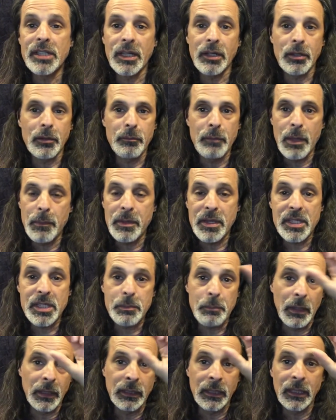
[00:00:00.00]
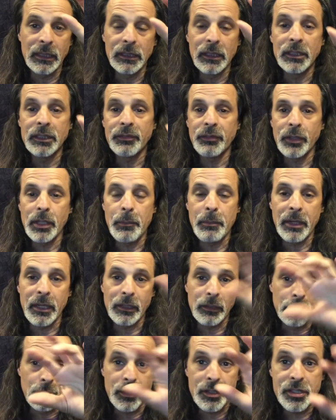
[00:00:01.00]
They could maybe spell it a little differently, but
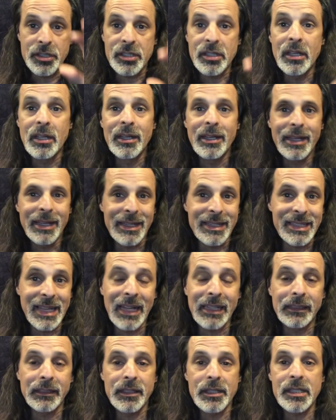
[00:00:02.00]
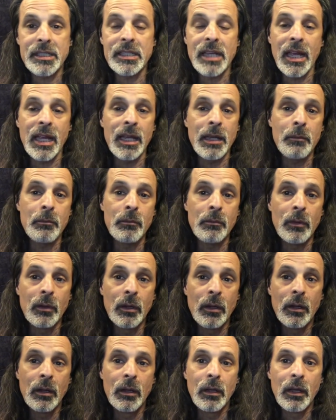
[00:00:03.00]
it looks exactly the same,
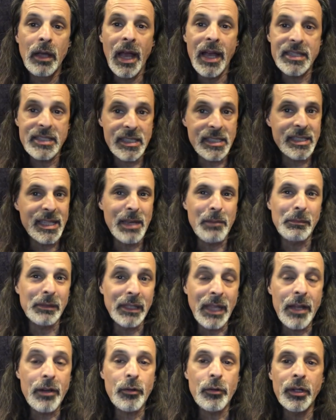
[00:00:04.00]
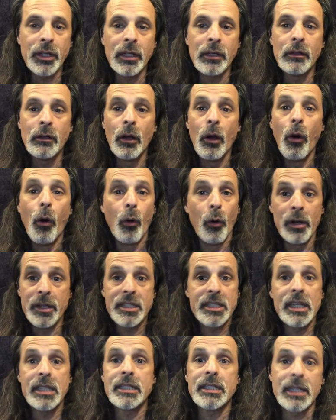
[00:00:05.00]
has the same lettering, or
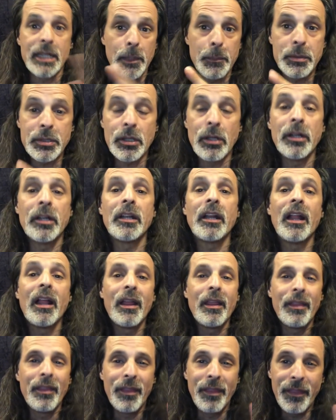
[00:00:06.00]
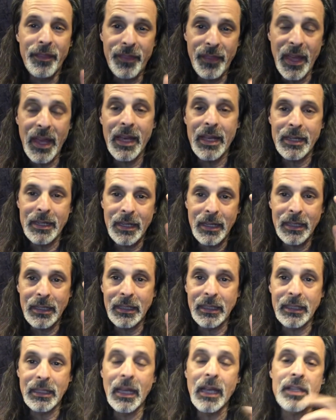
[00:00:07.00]
it says Gibson on it. Then,
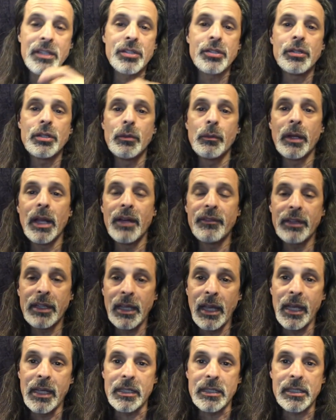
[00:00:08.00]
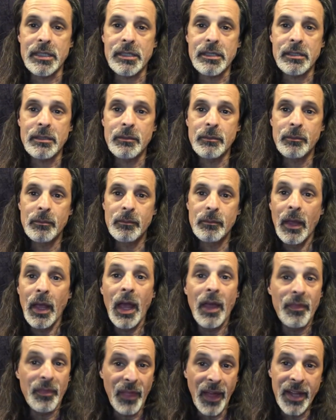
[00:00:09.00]
yes, you would have a case.
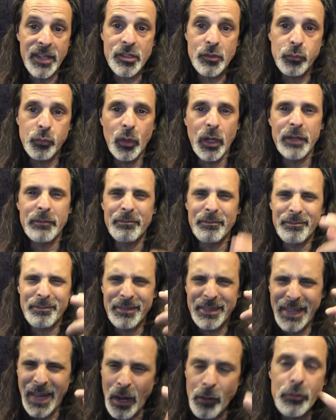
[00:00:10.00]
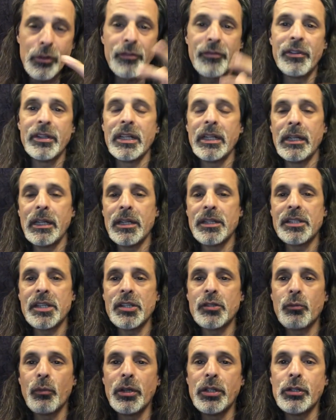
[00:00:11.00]
And that's what counterfeiting
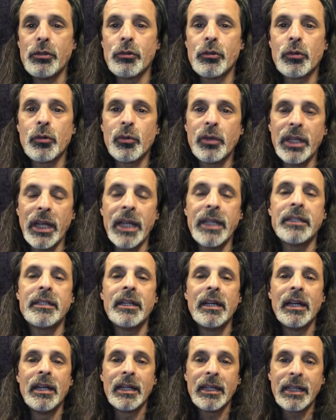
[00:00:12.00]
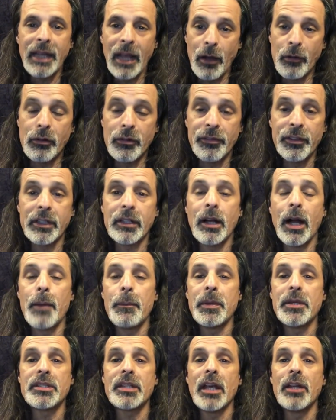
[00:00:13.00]
is when you create counterfeit
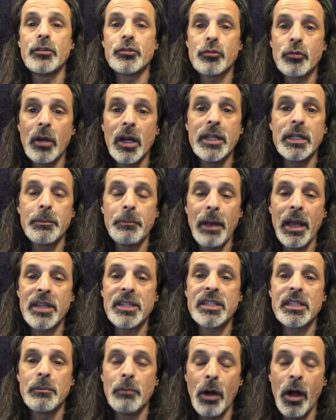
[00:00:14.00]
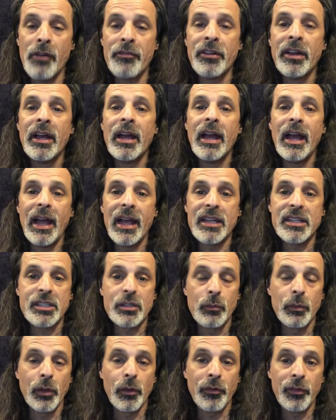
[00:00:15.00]
copies and try to pass them off as
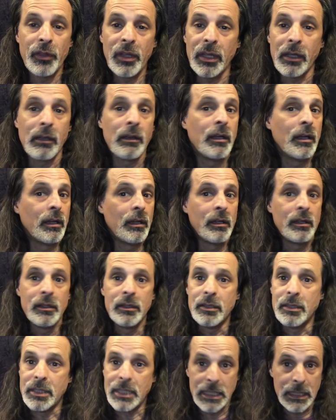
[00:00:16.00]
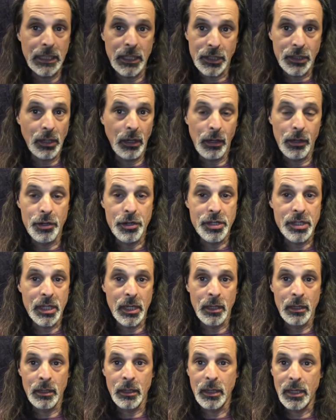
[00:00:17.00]
the real thing. Dean Guitars
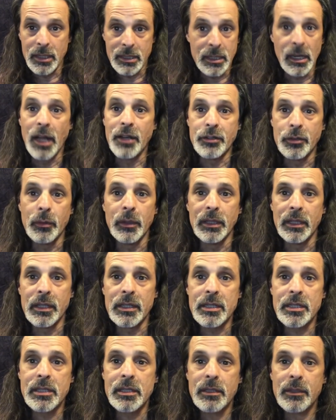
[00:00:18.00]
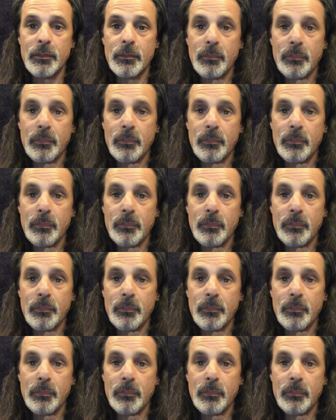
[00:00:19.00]
is not doing this.